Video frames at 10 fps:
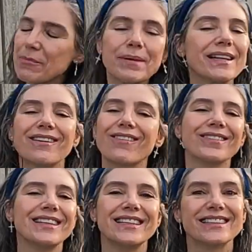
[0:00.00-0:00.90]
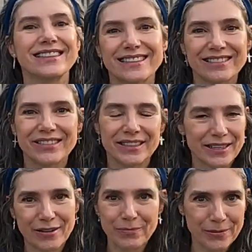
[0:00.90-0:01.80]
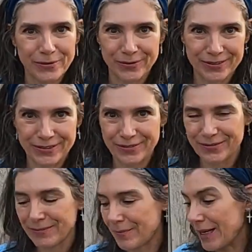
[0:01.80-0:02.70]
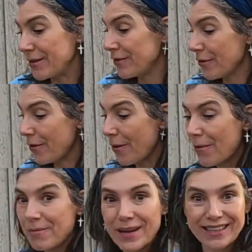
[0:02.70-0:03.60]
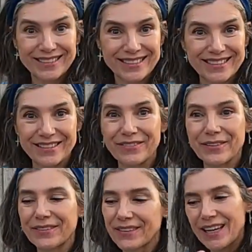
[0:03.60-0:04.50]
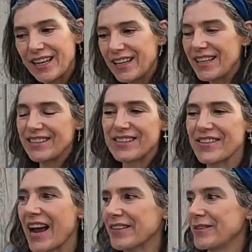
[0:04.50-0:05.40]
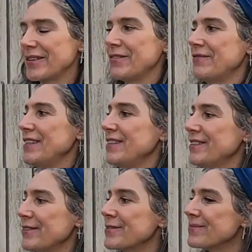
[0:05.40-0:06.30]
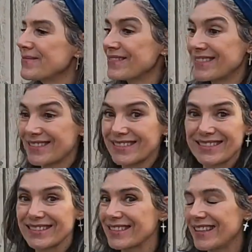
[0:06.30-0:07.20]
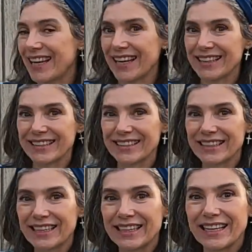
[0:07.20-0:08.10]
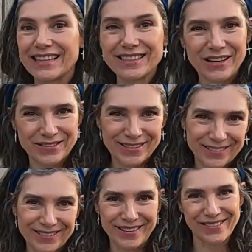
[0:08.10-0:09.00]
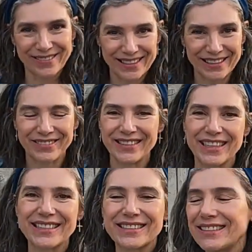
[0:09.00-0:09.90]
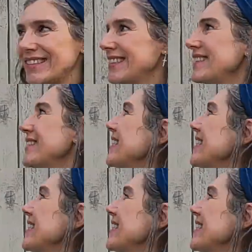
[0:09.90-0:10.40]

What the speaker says: can be lonely with the computer, but if you comment, if you interact with the video, then it's not so lonely. We are doing this